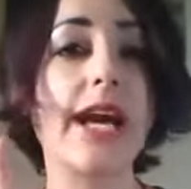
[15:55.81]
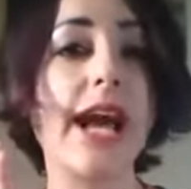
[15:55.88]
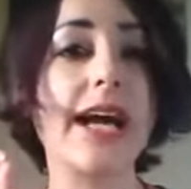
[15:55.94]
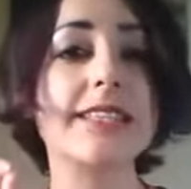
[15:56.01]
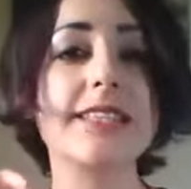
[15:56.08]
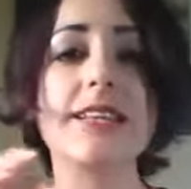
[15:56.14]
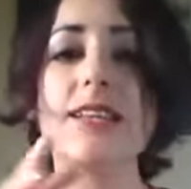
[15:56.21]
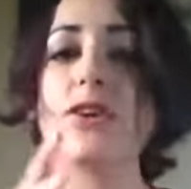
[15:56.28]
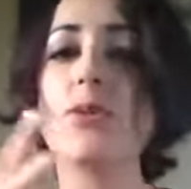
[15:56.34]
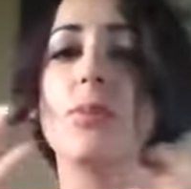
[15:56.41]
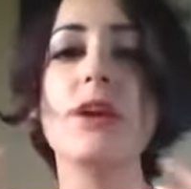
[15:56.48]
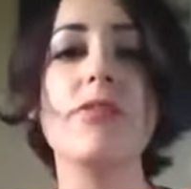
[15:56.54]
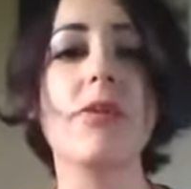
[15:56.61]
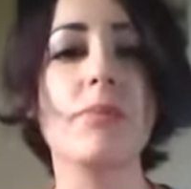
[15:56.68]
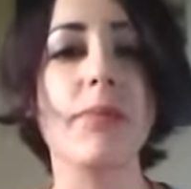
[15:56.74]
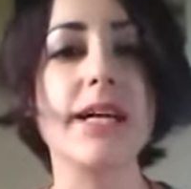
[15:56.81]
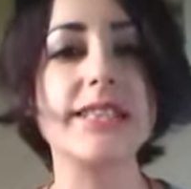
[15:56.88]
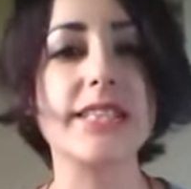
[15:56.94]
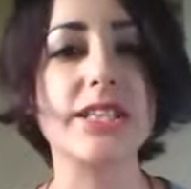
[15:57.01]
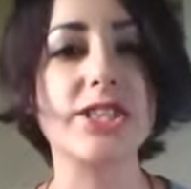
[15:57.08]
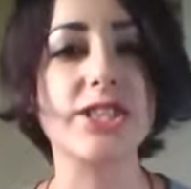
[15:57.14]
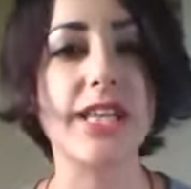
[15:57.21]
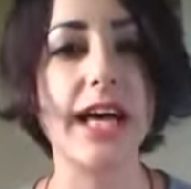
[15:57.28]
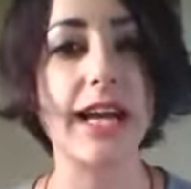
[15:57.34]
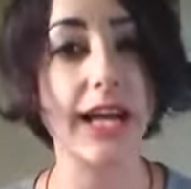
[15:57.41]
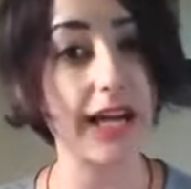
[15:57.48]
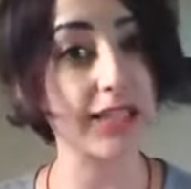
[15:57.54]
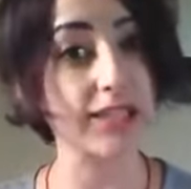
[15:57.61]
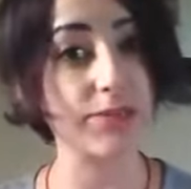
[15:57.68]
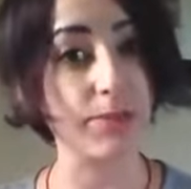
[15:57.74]
has a little bit of a message that
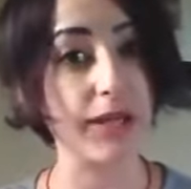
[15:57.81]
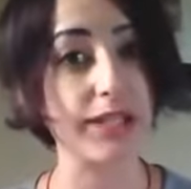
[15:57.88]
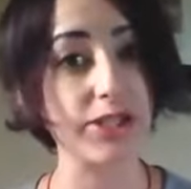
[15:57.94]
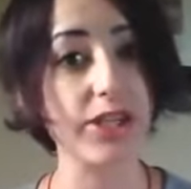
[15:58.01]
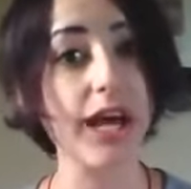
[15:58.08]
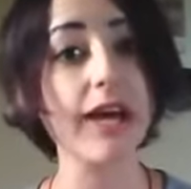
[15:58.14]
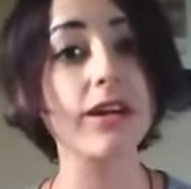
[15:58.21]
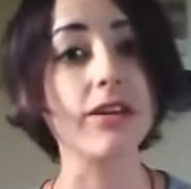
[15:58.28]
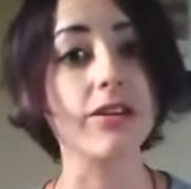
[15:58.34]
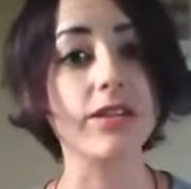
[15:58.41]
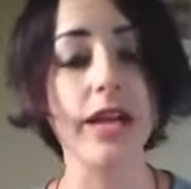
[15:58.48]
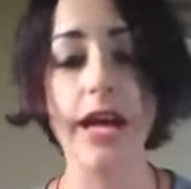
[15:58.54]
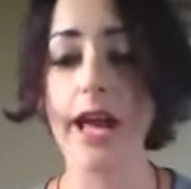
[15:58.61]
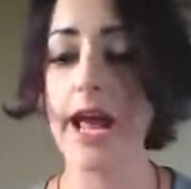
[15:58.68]
has been channeled.